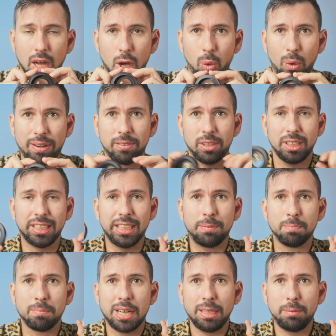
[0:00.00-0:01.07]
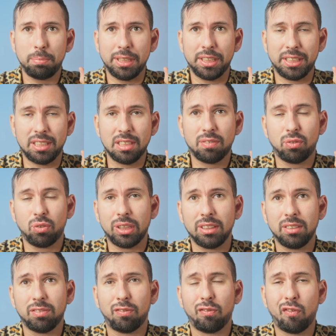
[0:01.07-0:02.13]
However, it might be
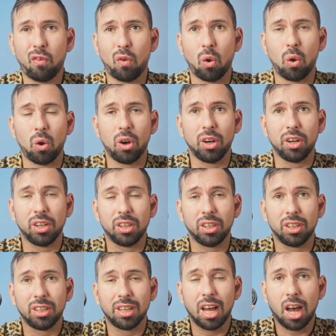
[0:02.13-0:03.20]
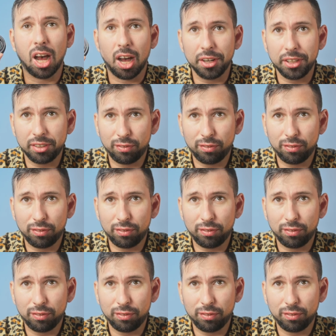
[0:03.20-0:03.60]
different for other